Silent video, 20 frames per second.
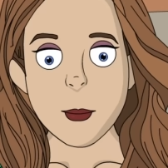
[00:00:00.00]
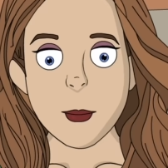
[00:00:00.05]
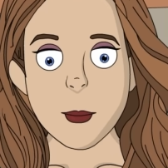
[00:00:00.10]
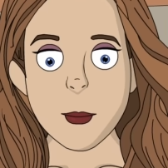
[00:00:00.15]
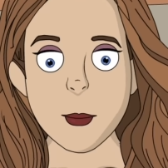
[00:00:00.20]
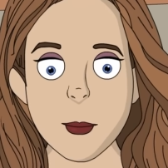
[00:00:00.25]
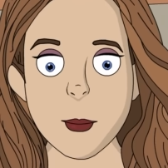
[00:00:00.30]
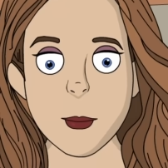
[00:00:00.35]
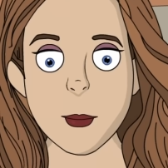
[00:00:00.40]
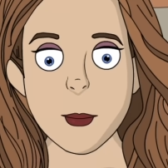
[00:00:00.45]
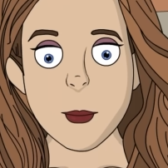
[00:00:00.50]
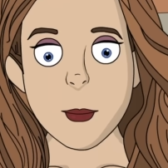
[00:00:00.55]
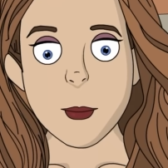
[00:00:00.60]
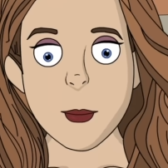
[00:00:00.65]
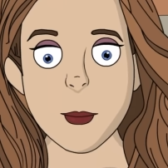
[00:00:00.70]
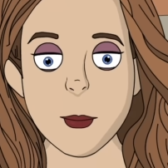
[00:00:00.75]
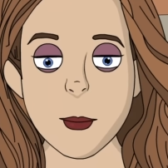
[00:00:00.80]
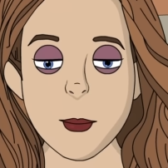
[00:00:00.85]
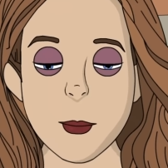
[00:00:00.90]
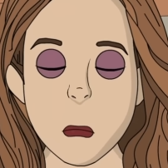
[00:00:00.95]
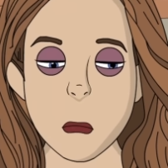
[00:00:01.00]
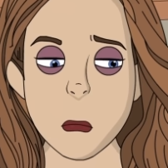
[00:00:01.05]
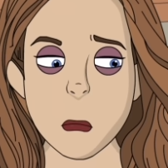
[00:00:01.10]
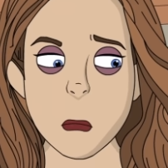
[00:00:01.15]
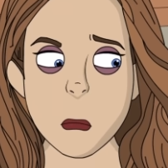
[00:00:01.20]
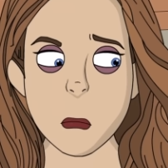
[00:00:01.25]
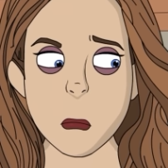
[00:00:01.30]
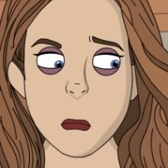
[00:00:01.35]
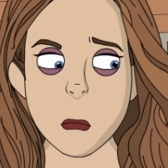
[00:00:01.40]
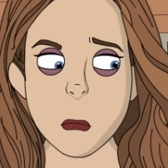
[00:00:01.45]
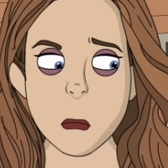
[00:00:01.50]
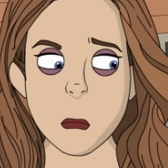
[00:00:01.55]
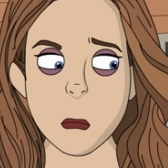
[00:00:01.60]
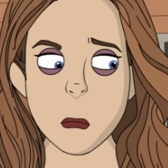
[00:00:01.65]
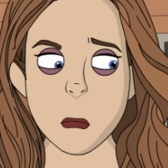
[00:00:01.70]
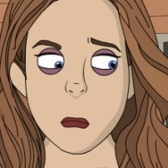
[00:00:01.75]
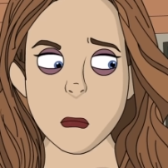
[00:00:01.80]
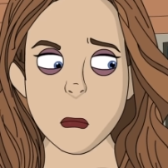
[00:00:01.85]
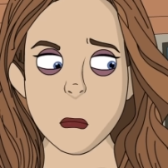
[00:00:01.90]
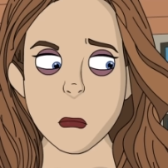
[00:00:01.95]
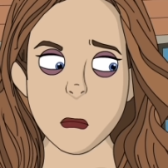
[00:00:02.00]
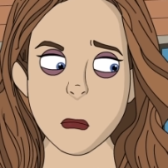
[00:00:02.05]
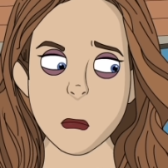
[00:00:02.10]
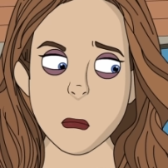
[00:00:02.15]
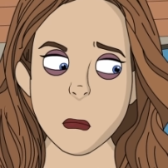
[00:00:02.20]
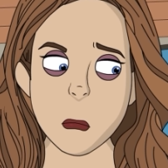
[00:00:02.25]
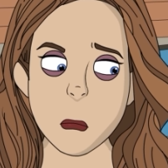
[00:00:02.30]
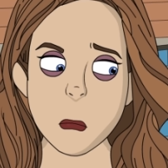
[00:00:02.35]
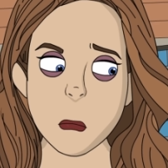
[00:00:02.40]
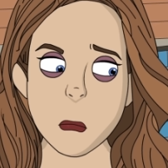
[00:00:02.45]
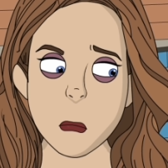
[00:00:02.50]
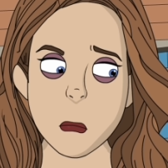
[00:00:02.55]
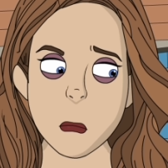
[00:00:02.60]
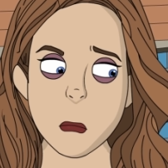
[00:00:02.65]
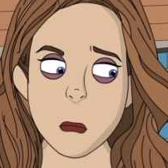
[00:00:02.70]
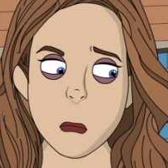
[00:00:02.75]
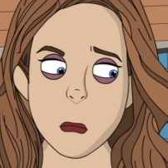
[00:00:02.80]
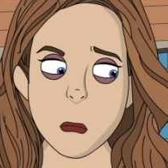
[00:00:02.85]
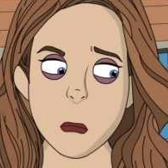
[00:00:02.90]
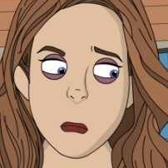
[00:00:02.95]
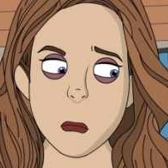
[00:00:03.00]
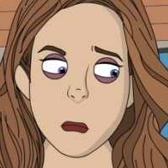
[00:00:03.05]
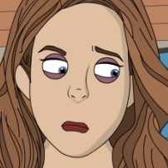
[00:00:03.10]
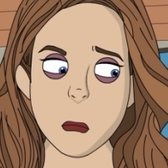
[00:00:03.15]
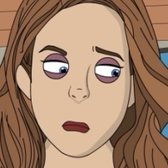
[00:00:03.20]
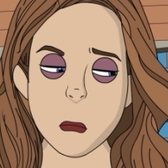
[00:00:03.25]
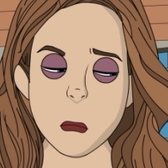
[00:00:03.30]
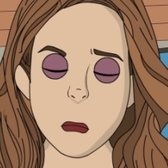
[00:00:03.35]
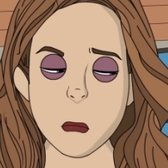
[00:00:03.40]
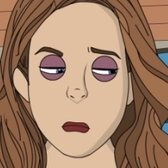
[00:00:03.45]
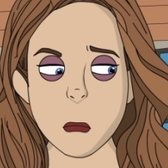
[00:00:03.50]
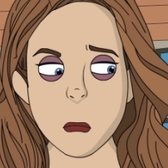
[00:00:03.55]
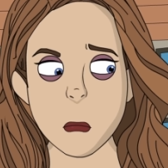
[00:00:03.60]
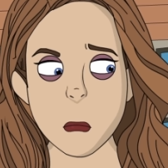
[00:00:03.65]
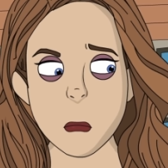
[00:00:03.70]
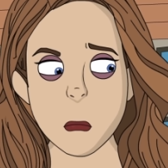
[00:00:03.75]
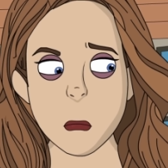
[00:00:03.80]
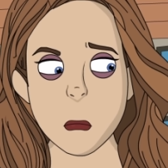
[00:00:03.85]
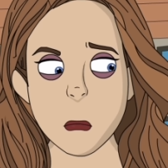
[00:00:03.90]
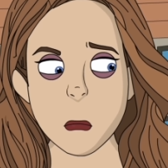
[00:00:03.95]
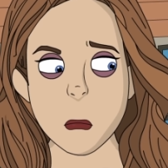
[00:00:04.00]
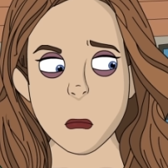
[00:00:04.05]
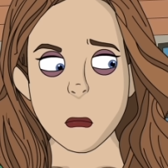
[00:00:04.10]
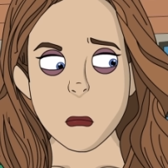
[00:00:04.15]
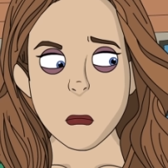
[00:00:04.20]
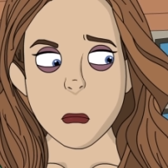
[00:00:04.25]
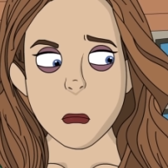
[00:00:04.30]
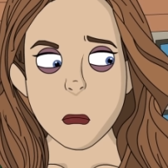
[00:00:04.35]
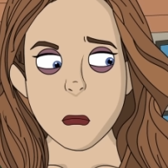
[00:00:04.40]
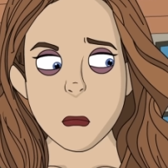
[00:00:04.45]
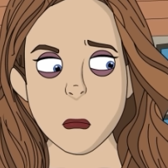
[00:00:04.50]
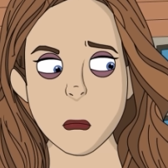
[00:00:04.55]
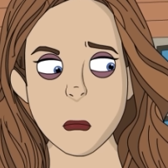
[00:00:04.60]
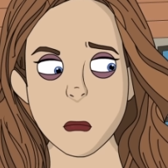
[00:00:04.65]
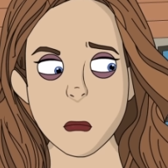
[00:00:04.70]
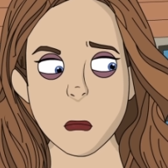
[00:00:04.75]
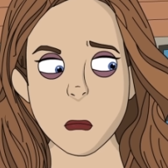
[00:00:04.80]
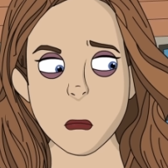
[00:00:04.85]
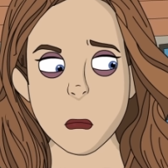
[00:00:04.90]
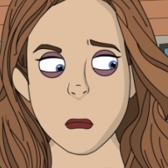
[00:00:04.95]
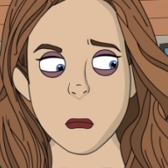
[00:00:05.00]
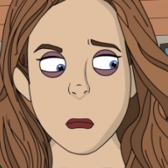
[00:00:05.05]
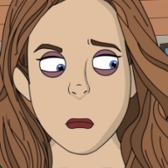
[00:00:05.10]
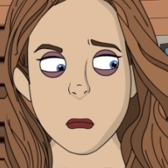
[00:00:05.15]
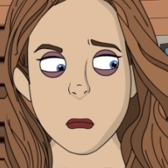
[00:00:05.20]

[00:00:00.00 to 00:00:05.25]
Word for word: I felt like someone was watching me, but I just brushed it off as me being paranoid.